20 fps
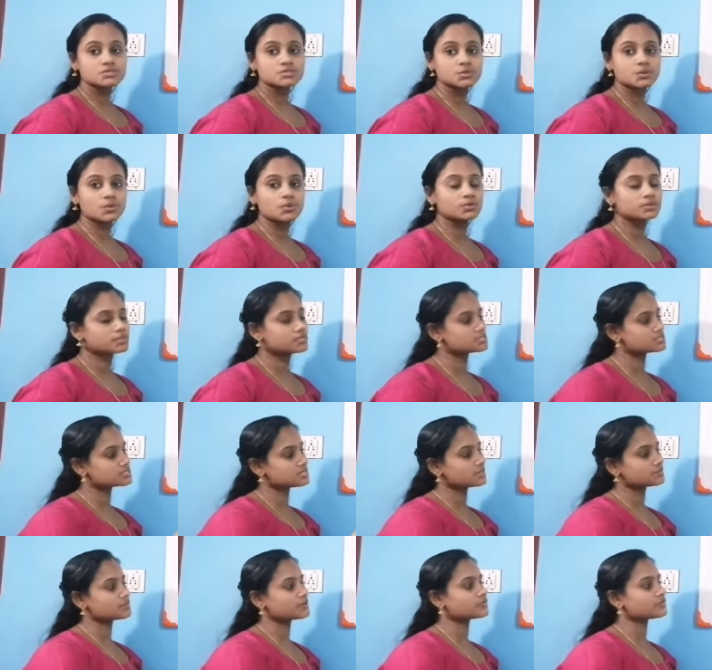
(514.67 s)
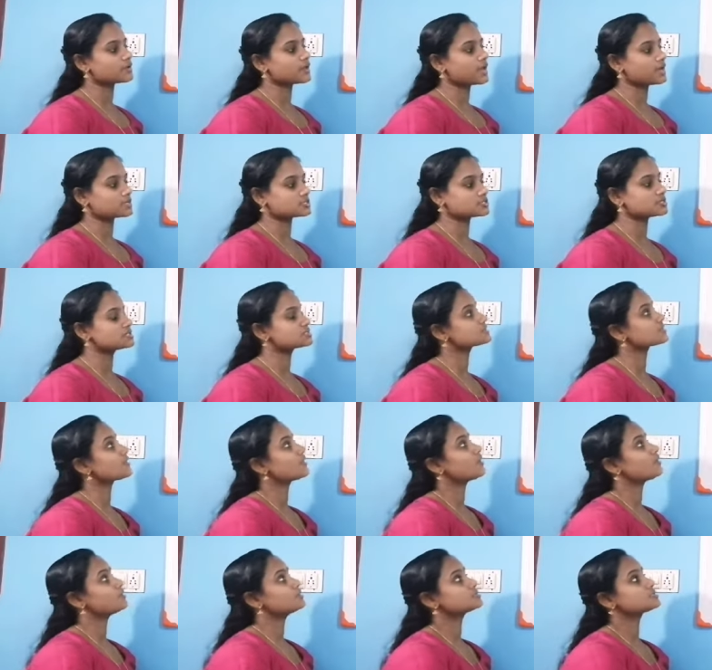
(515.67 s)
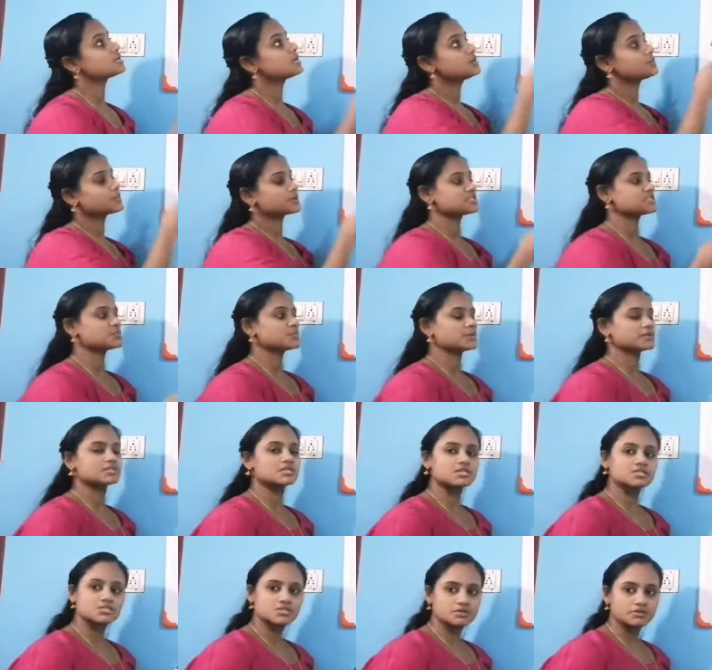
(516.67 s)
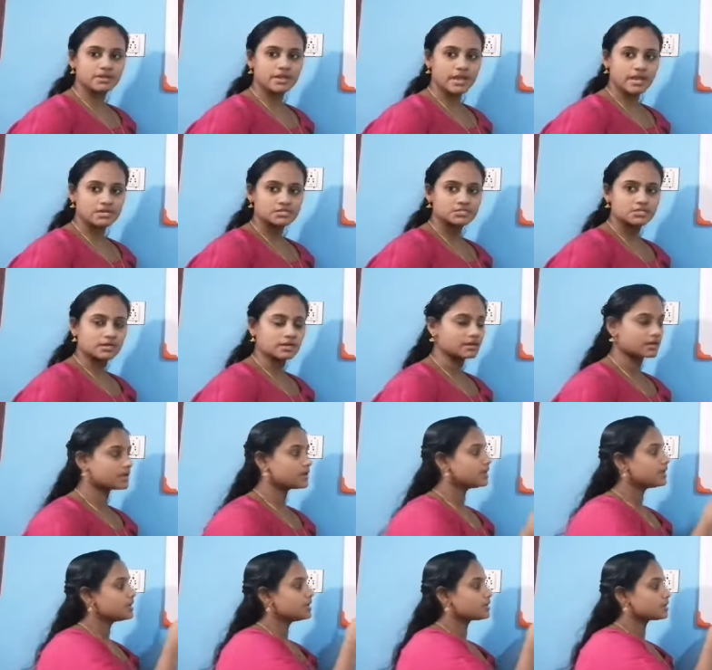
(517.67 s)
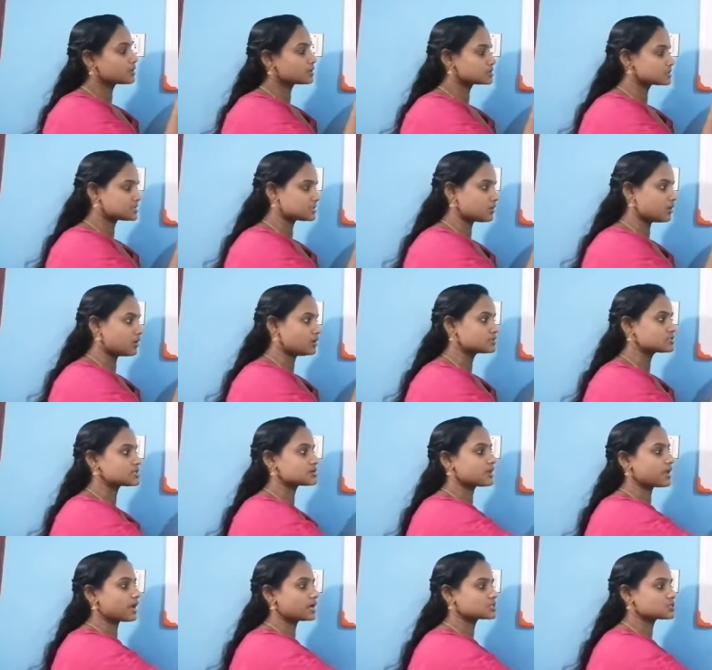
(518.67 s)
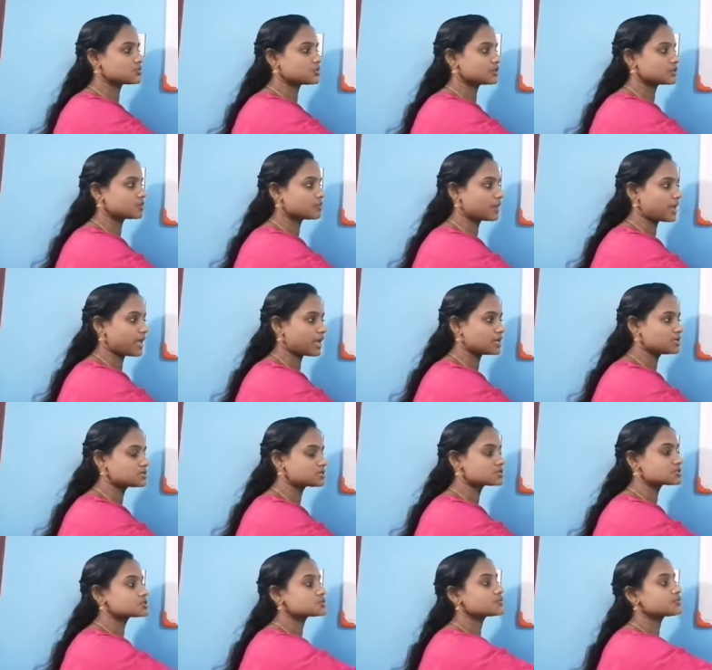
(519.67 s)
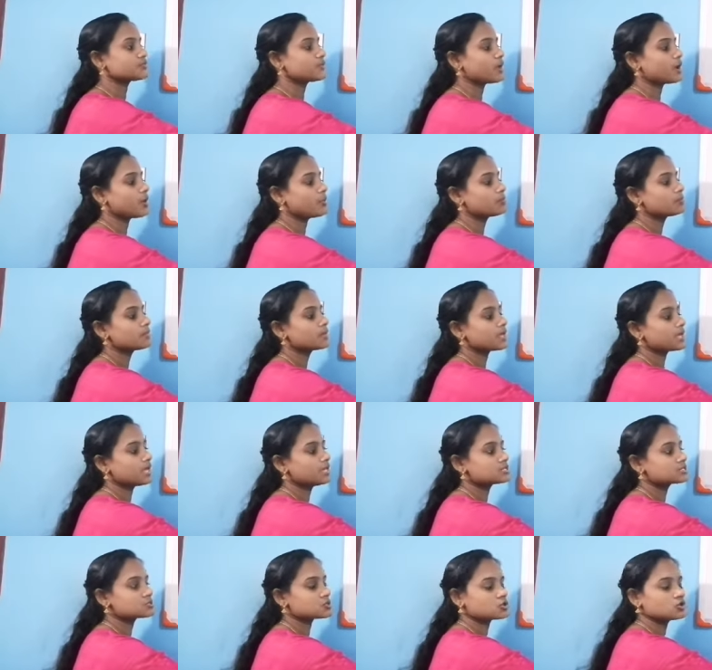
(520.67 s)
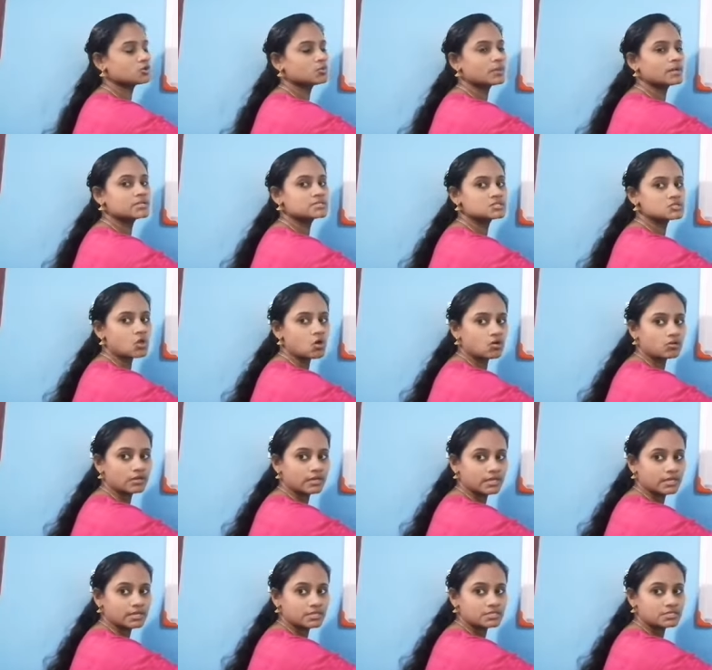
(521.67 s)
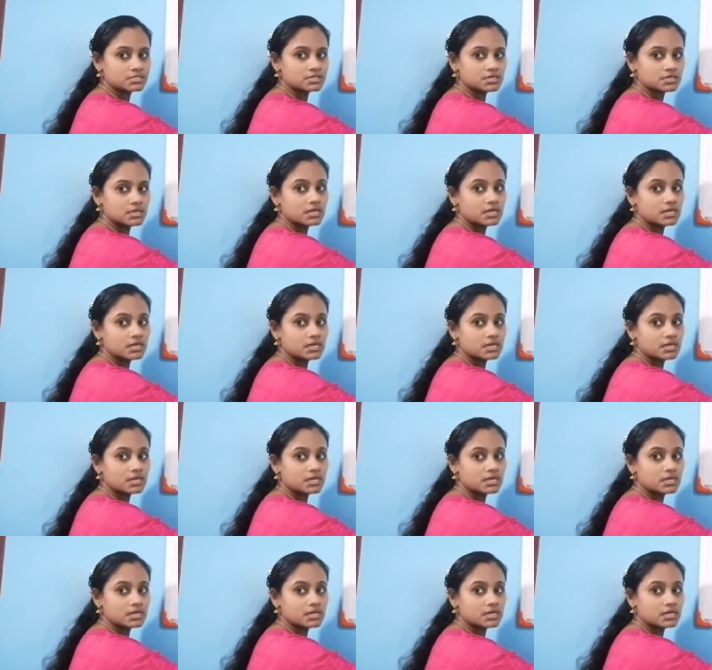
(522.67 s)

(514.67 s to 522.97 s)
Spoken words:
So this type of reaction is called precipitation reaction. Salt reacts with the base to form insoluble solid.